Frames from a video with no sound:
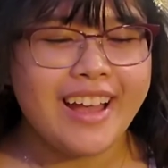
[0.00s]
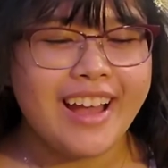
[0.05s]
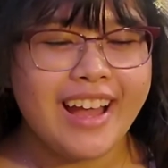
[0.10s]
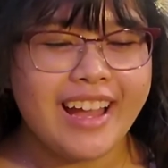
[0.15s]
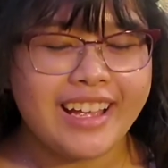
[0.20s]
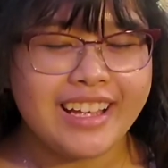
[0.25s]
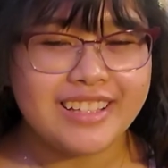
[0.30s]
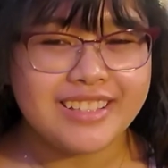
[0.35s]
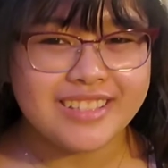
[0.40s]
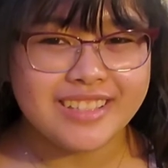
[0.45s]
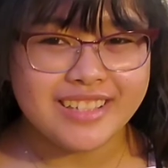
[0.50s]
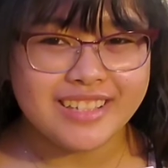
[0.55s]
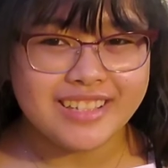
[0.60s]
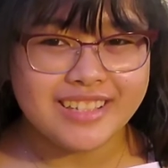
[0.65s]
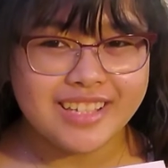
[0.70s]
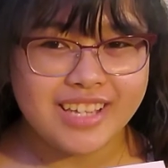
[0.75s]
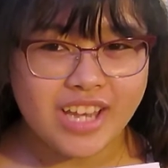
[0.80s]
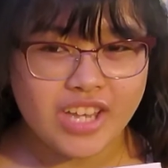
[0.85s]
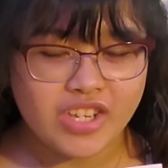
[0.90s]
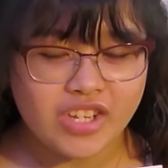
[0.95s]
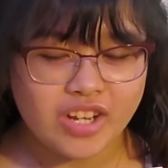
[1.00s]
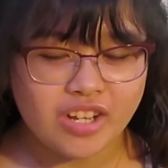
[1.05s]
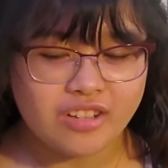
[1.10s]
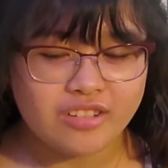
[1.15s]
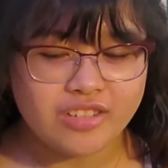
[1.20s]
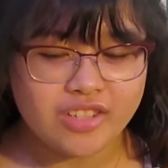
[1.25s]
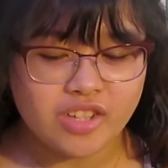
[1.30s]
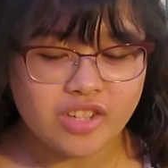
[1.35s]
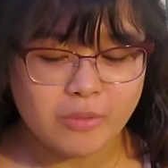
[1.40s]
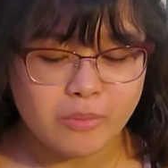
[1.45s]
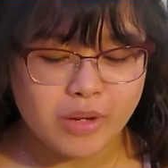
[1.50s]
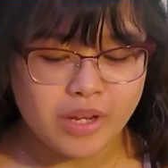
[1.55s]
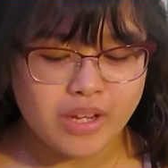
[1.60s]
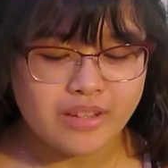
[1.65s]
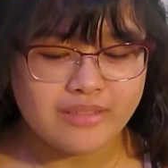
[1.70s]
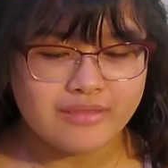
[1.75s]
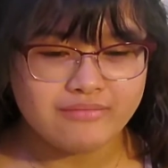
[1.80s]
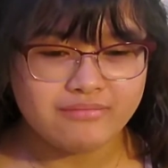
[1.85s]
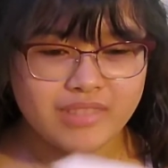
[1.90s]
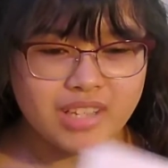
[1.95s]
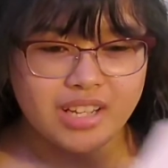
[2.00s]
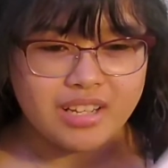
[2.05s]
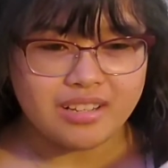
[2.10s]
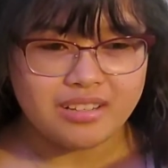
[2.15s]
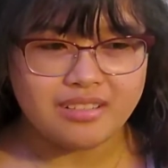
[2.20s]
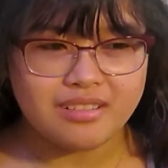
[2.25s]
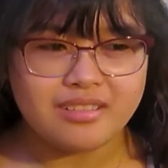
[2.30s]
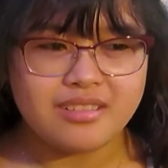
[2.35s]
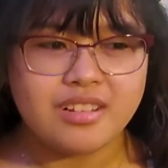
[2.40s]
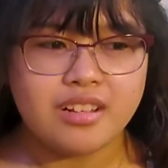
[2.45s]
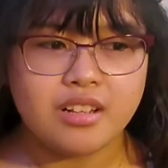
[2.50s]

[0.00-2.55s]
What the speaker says: I got the DHL shipping because